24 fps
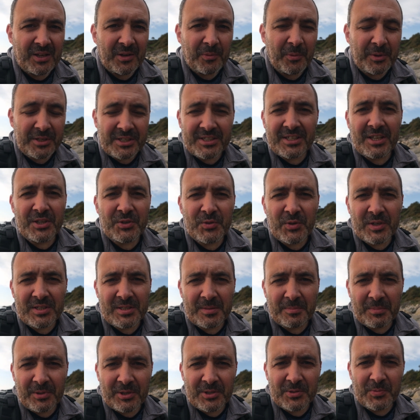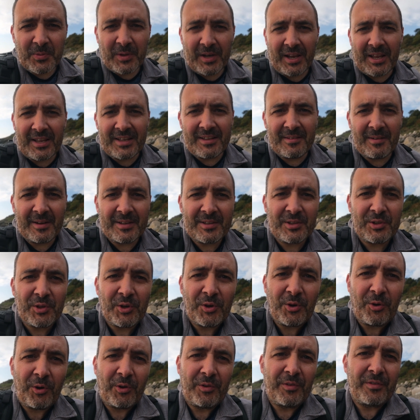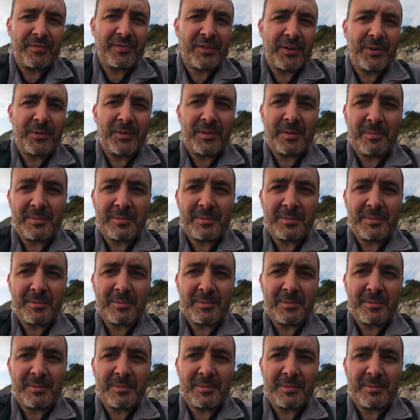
which is interesting because when I took it on the phone,